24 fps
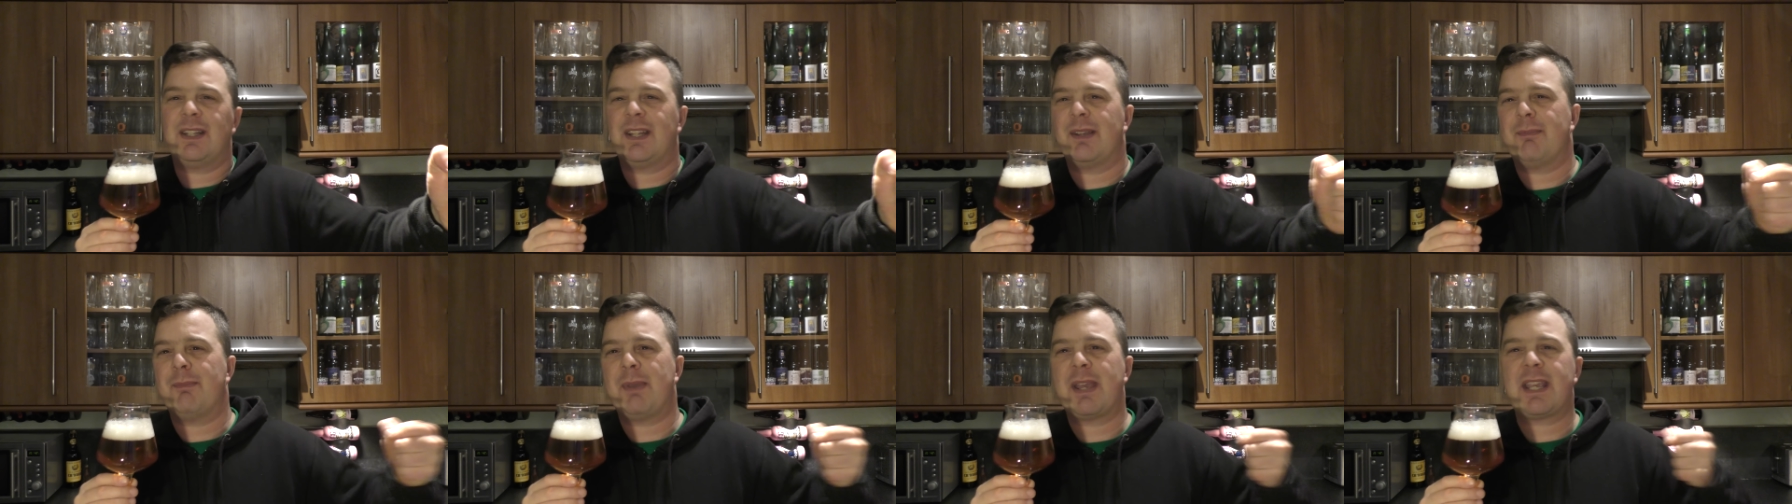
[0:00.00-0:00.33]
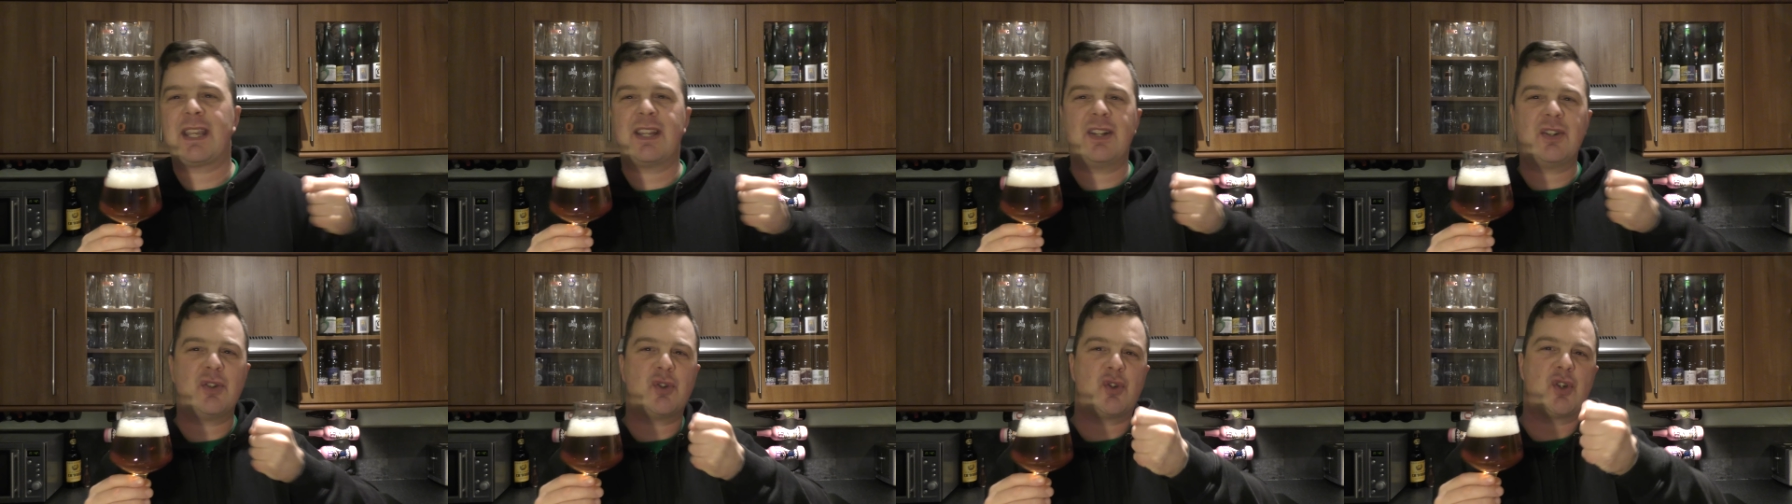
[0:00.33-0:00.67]
they're
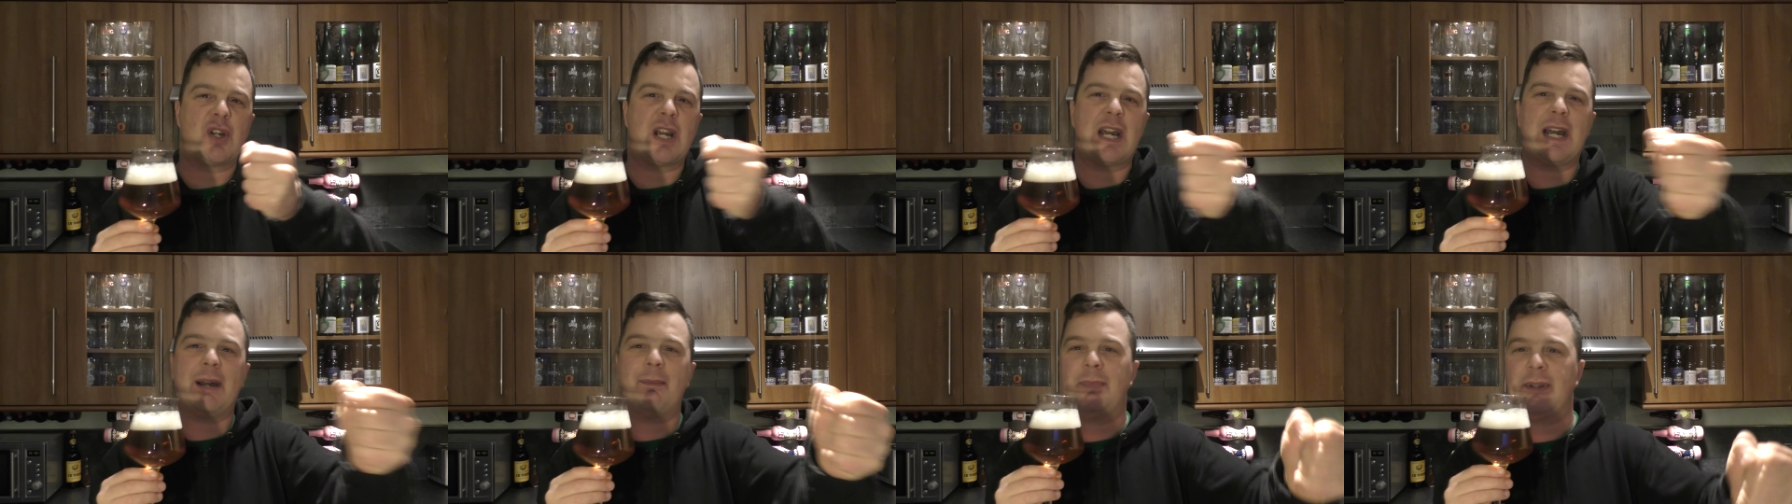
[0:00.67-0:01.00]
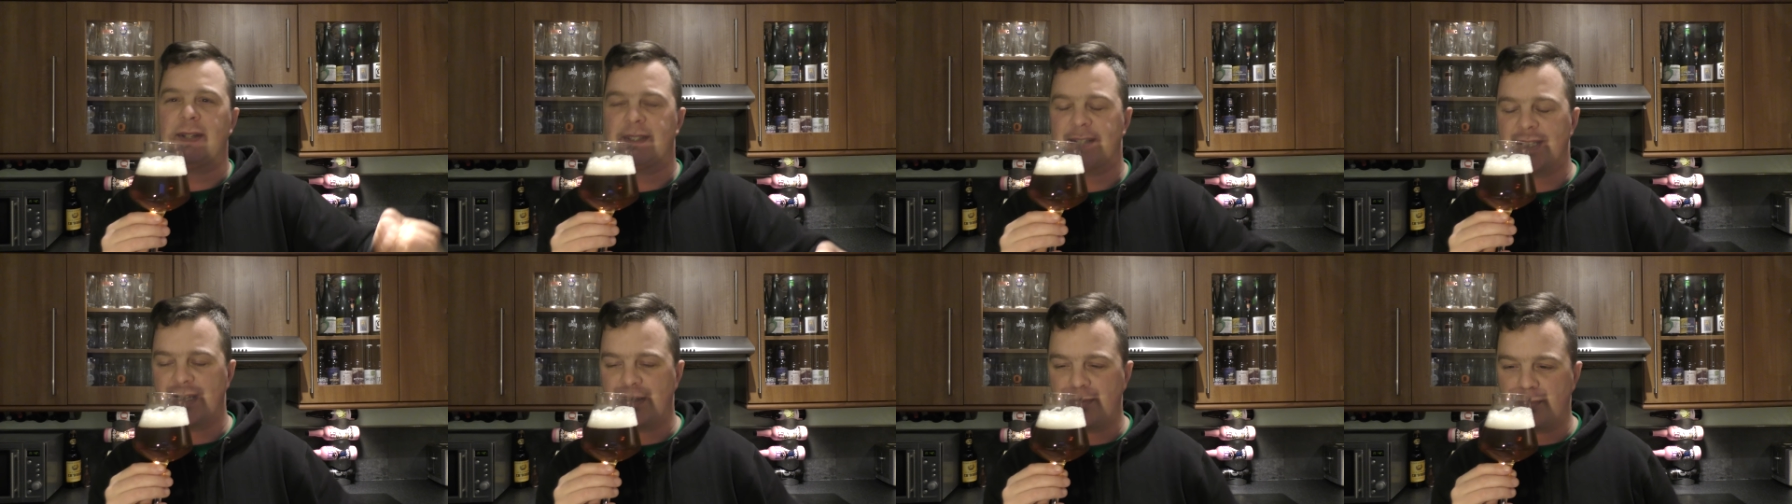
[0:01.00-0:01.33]
making jam.
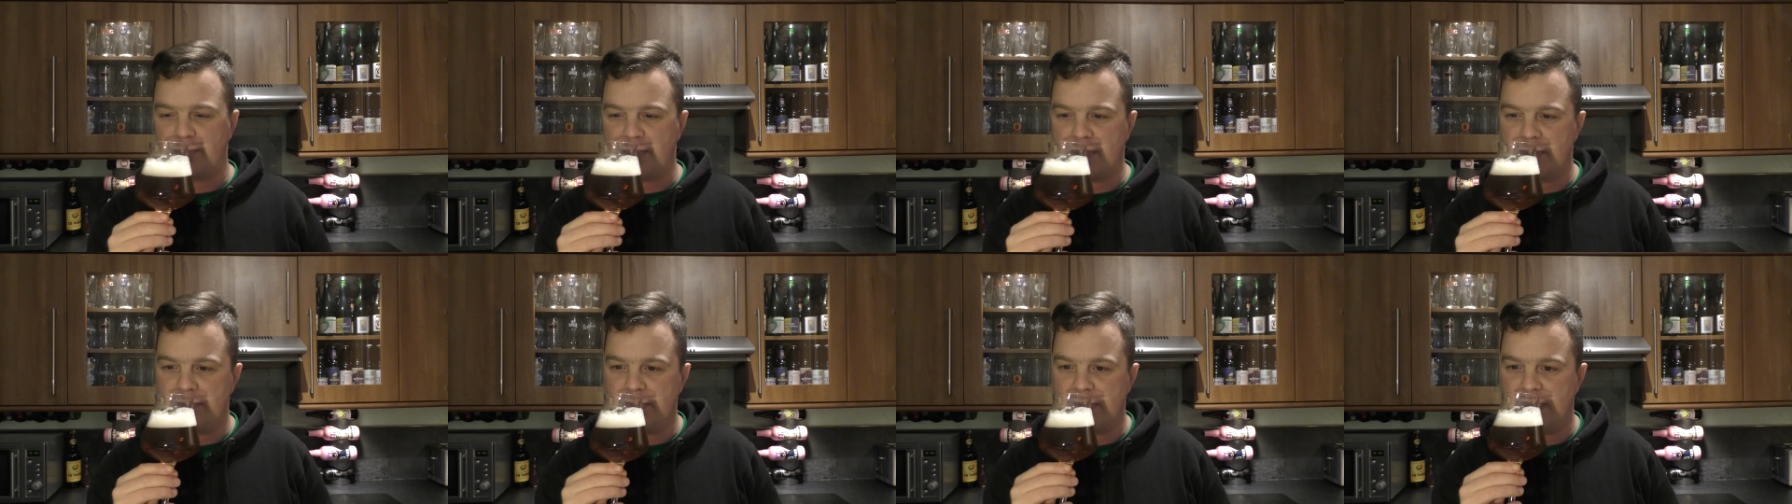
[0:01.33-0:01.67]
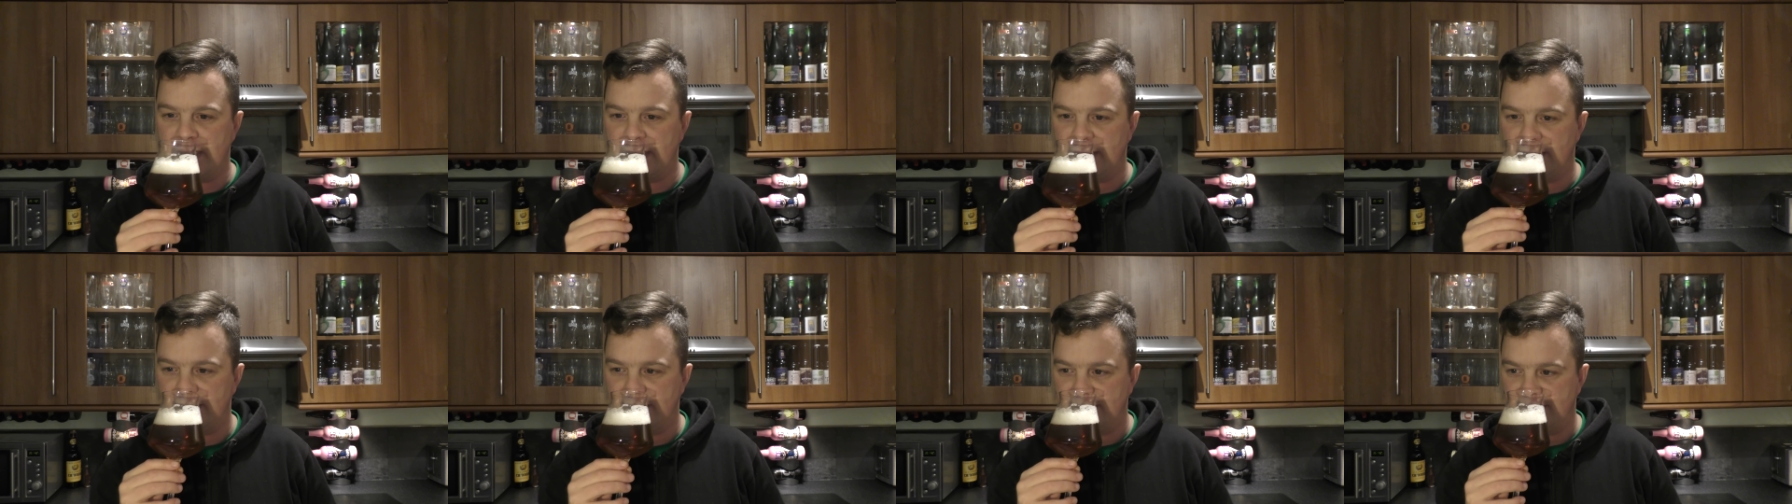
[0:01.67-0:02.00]
It's that aroma.